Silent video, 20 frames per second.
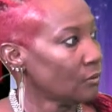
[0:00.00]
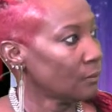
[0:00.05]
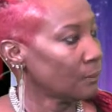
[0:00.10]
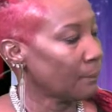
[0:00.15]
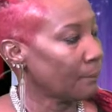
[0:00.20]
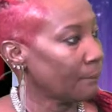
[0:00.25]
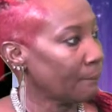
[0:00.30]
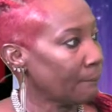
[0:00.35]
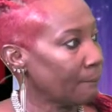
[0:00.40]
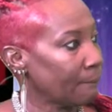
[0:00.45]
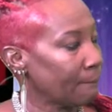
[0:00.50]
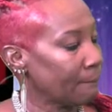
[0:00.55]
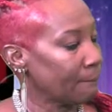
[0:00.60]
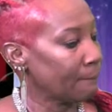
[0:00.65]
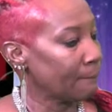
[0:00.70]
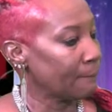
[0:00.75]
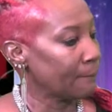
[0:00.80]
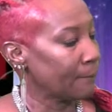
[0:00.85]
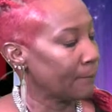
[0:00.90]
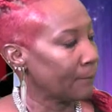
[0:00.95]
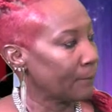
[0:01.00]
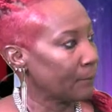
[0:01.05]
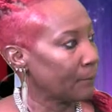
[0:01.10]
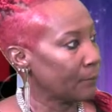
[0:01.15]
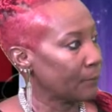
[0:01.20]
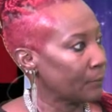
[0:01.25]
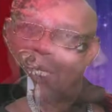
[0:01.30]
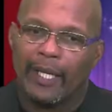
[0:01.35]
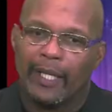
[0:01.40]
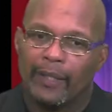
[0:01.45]
Well, I know
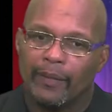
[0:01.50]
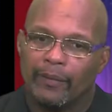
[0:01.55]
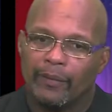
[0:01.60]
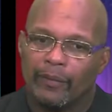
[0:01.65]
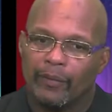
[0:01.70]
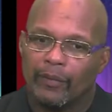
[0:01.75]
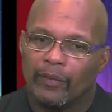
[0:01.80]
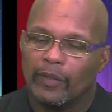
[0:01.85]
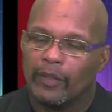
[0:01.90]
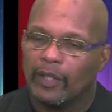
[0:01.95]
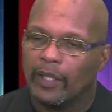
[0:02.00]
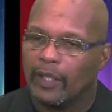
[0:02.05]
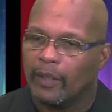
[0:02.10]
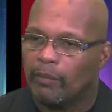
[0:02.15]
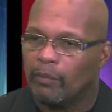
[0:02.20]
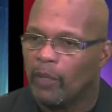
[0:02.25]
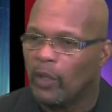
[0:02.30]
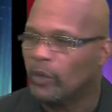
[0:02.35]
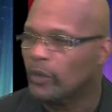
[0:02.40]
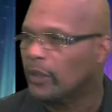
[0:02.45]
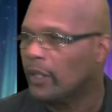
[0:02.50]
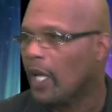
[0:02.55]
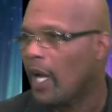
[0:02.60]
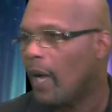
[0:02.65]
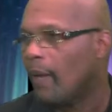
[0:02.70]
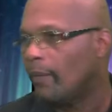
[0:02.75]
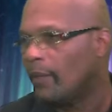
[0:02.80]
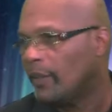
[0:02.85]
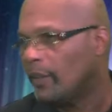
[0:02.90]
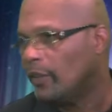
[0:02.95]
that the most
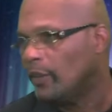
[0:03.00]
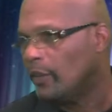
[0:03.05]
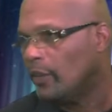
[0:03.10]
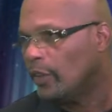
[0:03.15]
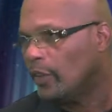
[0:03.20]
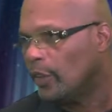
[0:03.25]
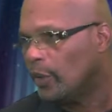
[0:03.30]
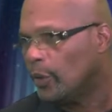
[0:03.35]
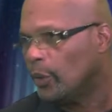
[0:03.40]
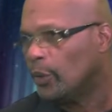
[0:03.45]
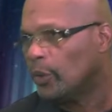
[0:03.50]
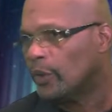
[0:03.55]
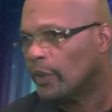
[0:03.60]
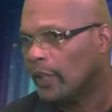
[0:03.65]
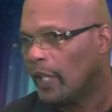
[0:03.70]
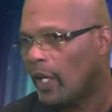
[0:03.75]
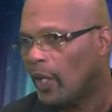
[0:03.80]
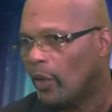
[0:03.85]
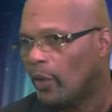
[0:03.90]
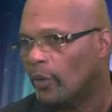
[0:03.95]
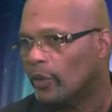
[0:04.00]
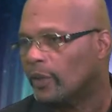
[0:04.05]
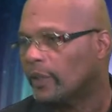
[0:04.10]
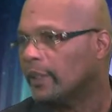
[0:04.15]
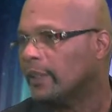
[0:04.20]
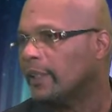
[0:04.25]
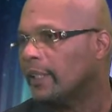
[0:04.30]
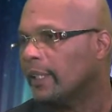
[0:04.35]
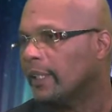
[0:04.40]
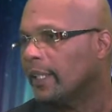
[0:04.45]
common used loans
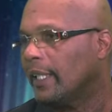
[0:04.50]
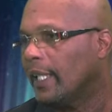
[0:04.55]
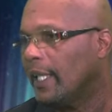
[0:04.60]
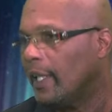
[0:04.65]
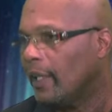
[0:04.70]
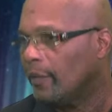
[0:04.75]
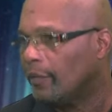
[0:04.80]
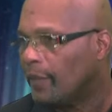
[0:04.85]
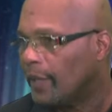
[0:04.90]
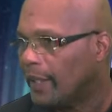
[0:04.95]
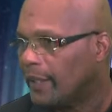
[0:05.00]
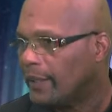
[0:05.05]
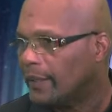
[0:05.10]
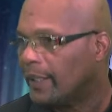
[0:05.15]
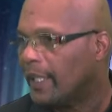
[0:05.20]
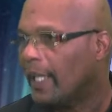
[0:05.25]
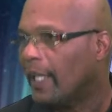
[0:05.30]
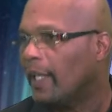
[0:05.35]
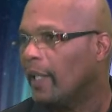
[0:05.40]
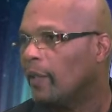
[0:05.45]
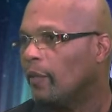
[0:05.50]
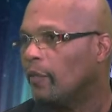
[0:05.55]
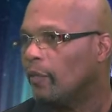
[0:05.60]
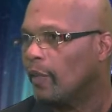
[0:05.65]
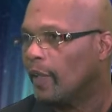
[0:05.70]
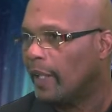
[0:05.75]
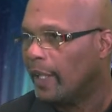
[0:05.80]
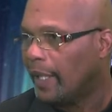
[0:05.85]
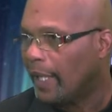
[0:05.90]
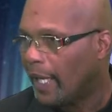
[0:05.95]
is either FHA,
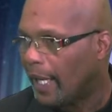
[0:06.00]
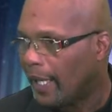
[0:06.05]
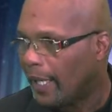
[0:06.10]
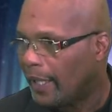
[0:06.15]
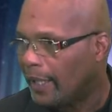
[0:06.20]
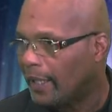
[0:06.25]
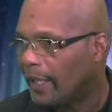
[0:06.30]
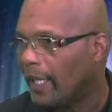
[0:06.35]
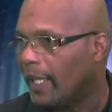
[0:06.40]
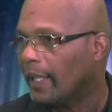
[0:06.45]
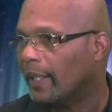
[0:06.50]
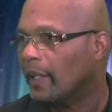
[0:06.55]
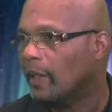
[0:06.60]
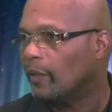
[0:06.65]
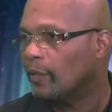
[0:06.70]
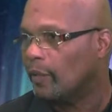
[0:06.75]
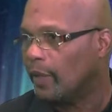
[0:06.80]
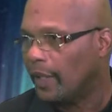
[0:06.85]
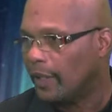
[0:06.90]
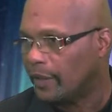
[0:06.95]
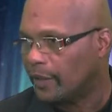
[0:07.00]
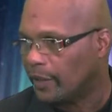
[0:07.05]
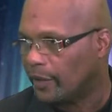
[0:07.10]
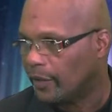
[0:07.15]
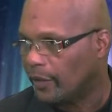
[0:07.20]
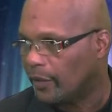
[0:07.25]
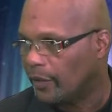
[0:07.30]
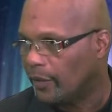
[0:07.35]
VA, and conventional.